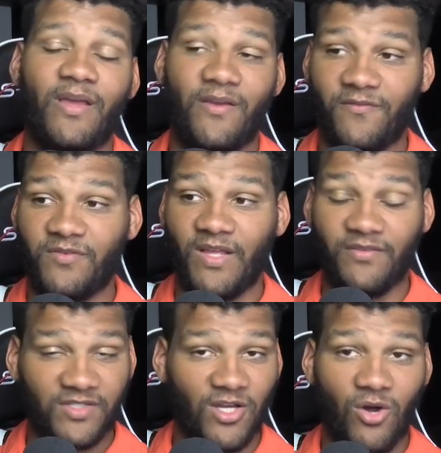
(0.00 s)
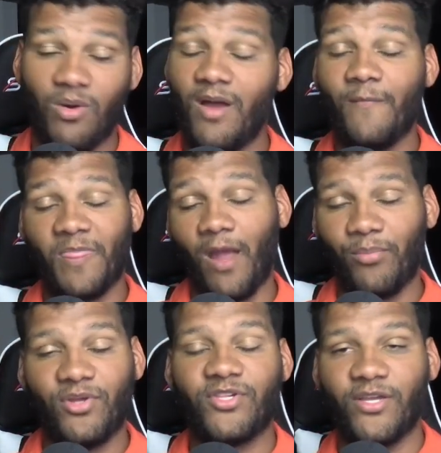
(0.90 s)
if if so i
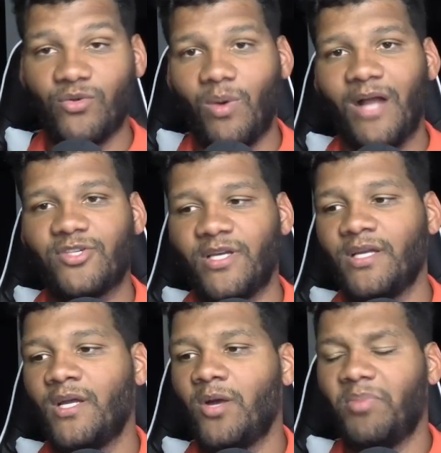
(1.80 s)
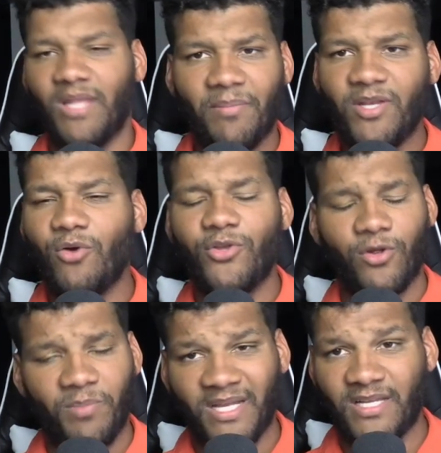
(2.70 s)
appreciate you watching but let me know your
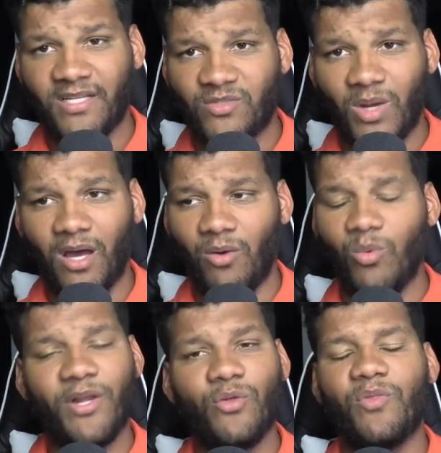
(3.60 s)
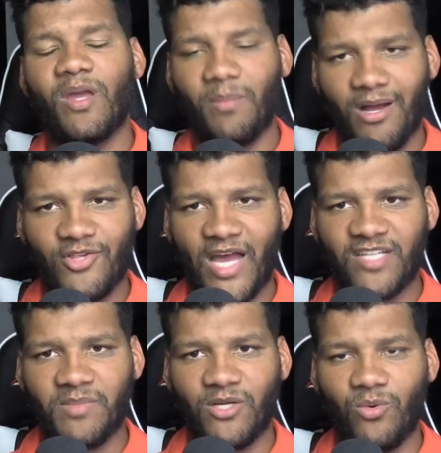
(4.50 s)
opinion as well what do you think about
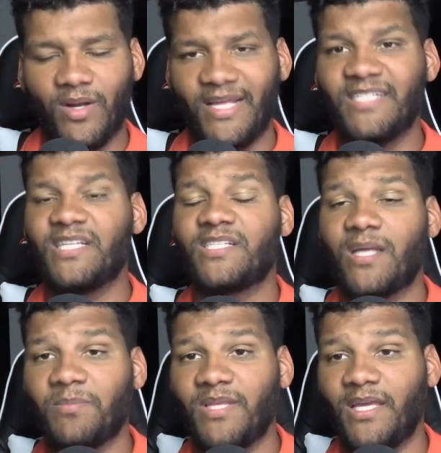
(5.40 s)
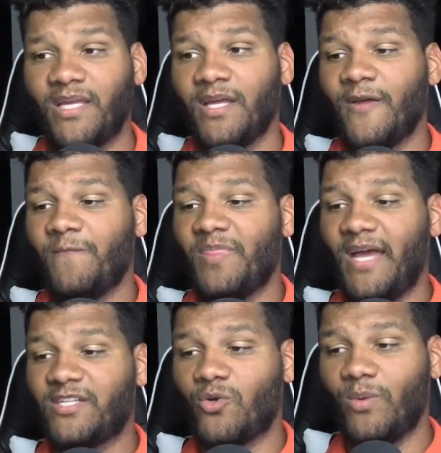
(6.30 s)
jasmy coin is it something
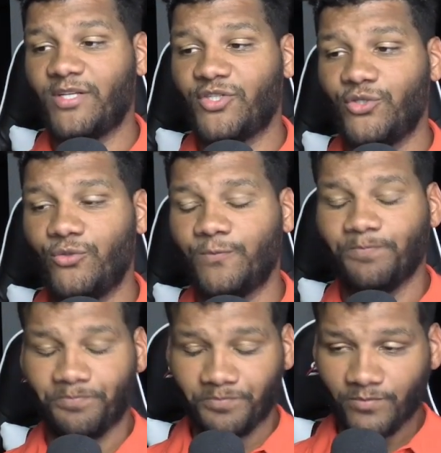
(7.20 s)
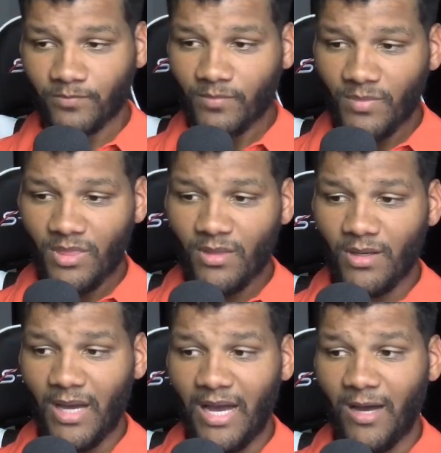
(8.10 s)
that's going to
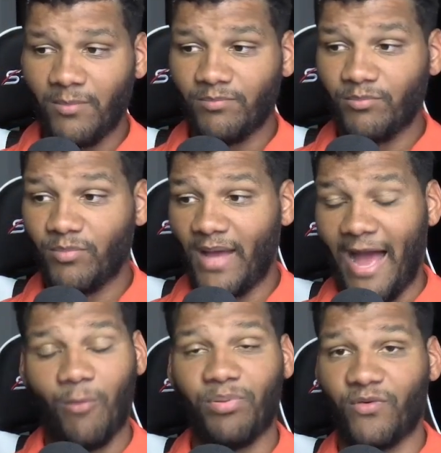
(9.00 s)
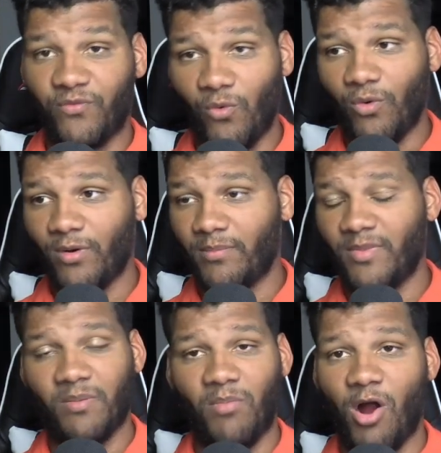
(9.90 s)
um outperform
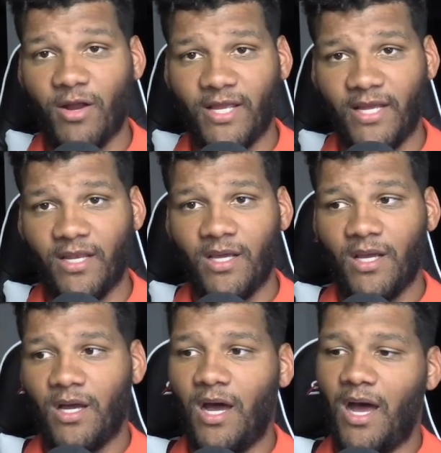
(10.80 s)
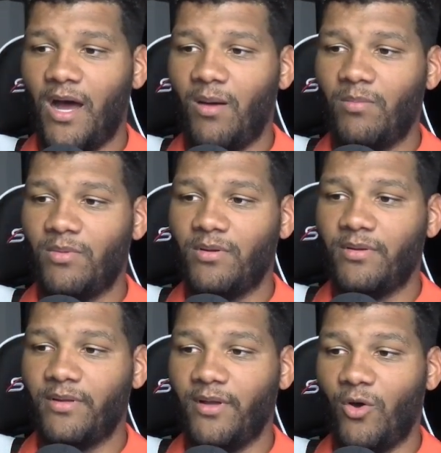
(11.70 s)
the market um
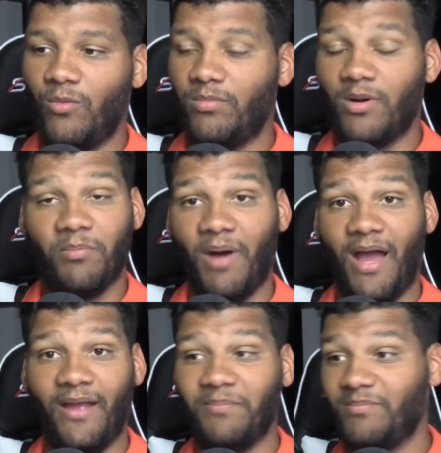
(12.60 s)
you know by